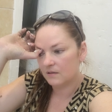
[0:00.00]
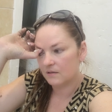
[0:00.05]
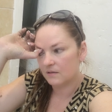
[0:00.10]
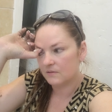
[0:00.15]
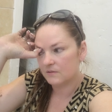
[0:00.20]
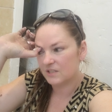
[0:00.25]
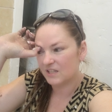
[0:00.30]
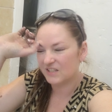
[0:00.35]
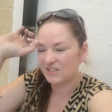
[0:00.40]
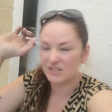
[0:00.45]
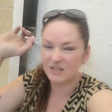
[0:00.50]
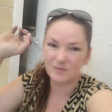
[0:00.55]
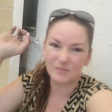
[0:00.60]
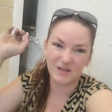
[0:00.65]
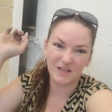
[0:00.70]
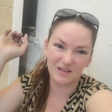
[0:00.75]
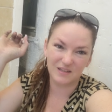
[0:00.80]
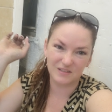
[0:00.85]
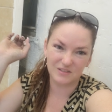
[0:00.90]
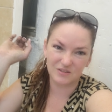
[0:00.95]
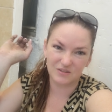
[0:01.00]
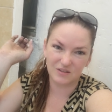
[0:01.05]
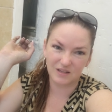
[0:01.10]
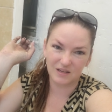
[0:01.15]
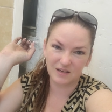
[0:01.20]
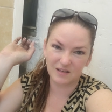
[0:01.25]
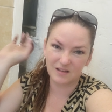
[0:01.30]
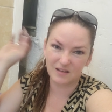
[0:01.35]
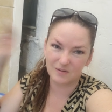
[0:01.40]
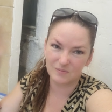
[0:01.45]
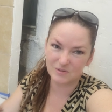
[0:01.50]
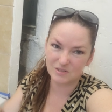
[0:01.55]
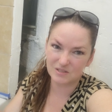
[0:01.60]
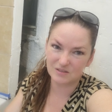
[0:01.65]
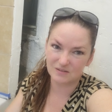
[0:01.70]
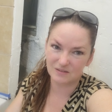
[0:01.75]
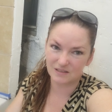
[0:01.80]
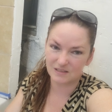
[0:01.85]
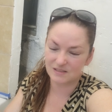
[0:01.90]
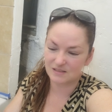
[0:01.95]
Which actually I might not do that. I think I'm just
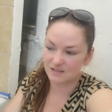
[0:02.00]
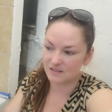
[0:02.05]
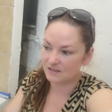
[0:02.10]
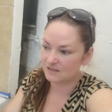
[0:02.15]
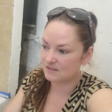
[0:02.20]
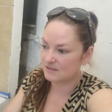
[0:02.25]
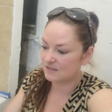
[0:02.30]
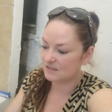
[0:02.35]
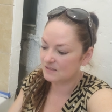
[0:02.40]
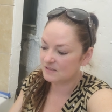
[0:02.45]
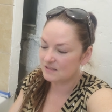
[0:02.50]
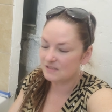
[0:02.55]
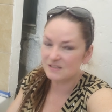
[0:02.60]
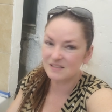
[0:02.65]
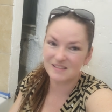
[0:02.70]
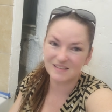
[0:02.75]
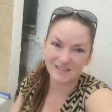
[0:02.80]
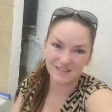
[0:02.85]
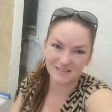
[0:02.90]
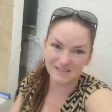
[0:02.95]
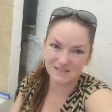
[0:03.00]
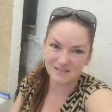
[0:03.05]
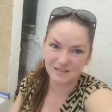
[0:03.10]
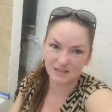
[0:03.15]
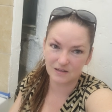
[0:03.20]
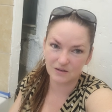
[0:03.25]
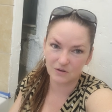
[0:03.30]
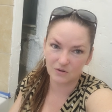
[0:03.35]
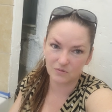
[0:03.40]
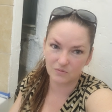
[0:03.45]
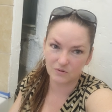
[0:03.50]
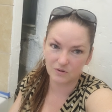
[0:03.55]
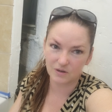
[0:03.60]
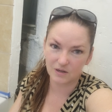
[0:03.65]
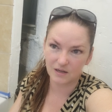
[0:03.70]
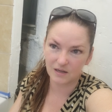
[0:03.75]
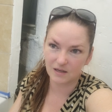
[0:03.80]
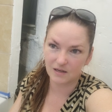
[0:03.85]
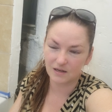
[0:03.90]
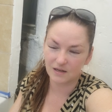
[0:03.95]
gonna let it sit. It says to let it sit
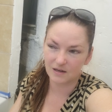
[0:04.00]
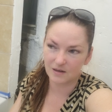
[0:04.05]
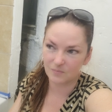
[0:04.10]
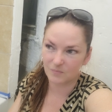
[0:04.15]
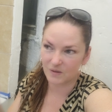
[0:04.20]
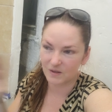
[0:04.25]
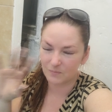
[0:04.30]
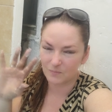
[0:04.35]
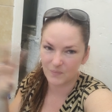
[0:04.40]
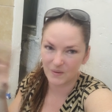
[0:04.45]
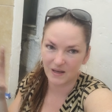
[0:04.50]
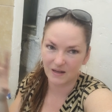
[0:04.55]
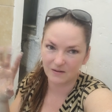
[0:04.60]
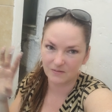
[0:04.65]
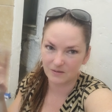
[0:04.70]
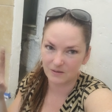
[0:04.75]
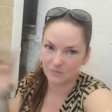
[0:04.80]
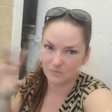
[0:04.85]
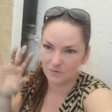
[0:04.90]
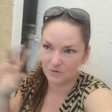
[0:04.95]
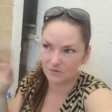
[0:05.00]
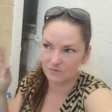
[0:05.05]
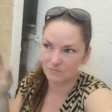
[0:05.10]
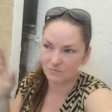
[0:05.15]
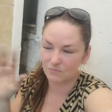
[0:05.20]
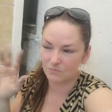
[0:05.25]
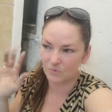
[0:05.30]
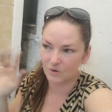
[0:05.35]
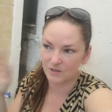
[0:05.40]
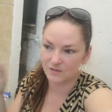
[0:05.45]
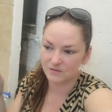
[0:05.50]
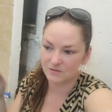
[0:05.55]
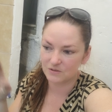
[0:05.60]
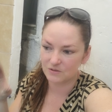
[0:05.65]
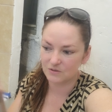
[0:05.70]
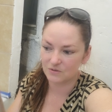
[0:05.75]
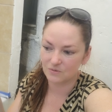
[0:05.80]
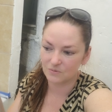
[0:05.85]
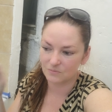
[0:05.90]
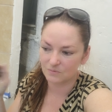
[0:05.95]
overnight and I'm like battling with what
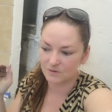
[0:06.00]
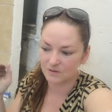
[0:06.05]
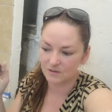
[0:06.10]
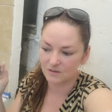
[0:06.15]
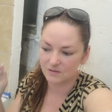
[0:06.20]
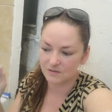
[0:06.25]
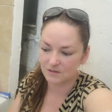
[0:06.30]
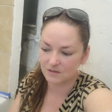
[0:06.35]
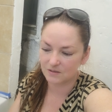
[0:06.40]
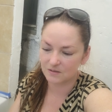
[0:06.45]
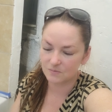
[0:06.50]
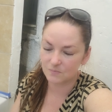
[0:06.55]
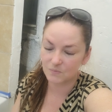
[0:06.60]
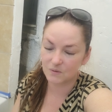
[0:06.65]
to do with these things.